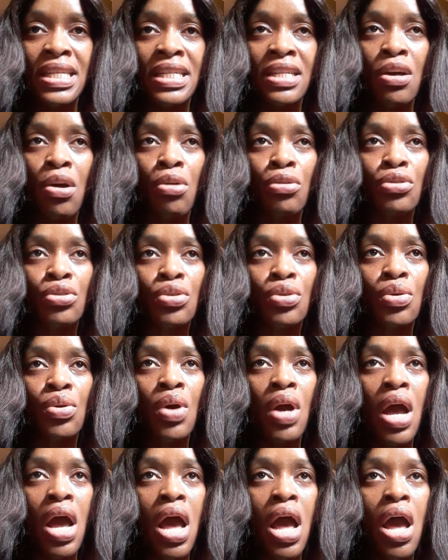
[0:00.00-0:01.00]
and
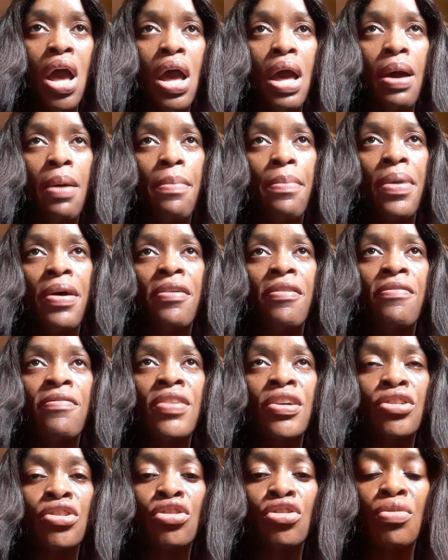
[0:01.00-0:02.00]
also
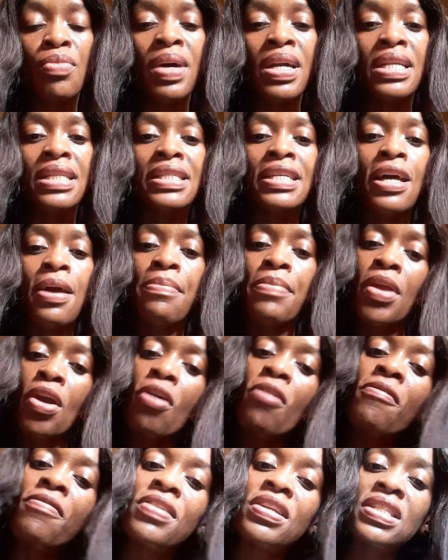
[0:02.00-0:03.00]
peradventure by the time the
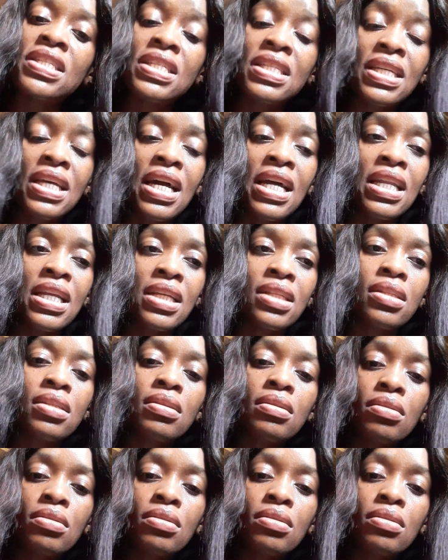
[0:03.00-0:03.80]
conflict escalates,